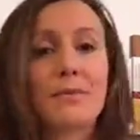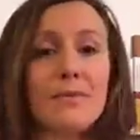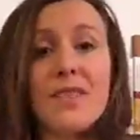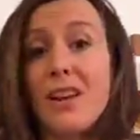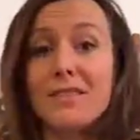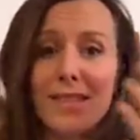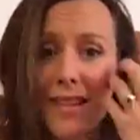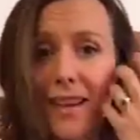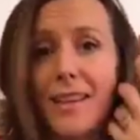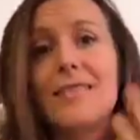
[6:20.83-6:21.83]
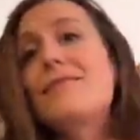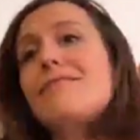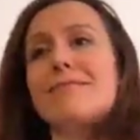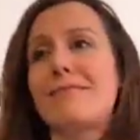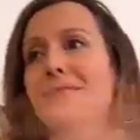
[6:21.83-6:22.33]
dancing,
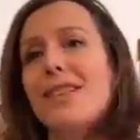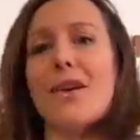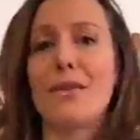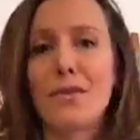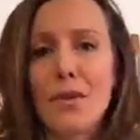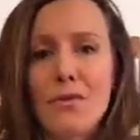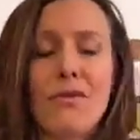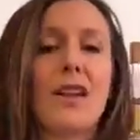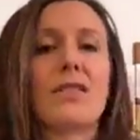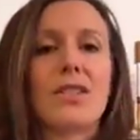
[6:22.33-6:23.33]
going for a run,